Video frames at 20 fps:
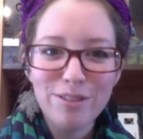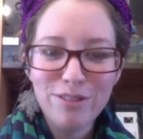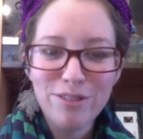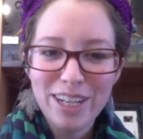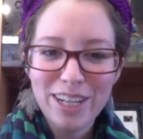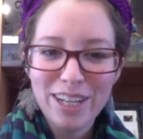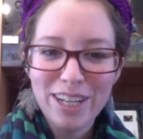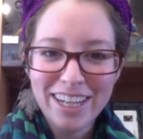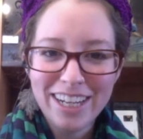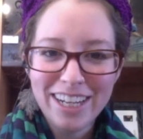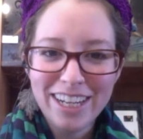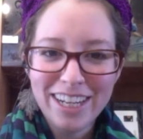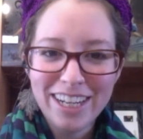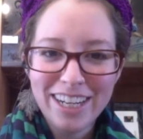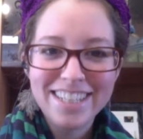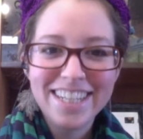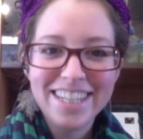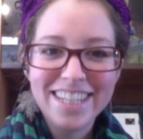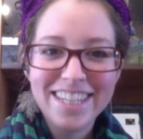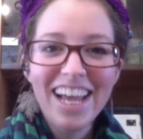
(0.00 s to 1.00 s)
Phoenix
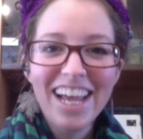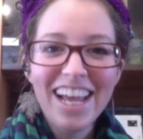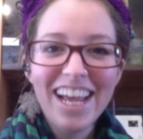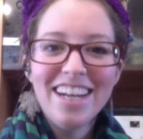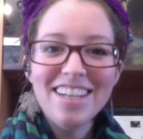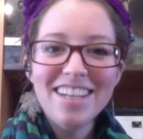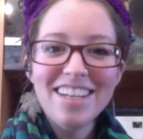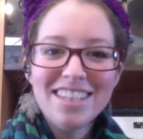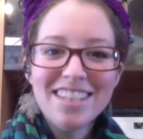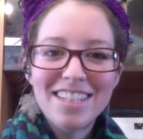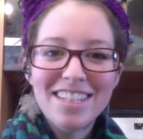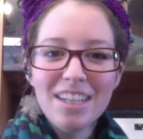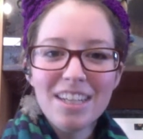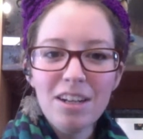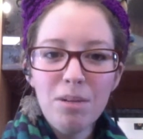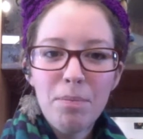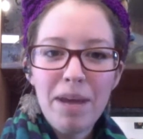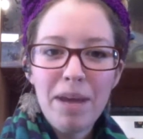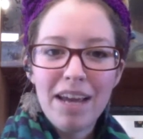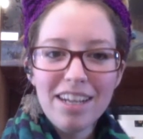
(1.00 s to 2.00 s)
that is this little
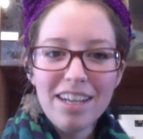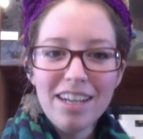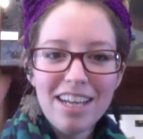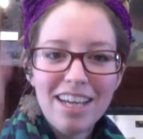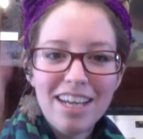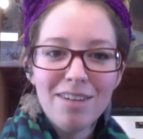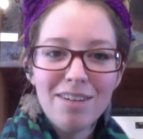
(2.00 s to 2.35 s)
mannequin with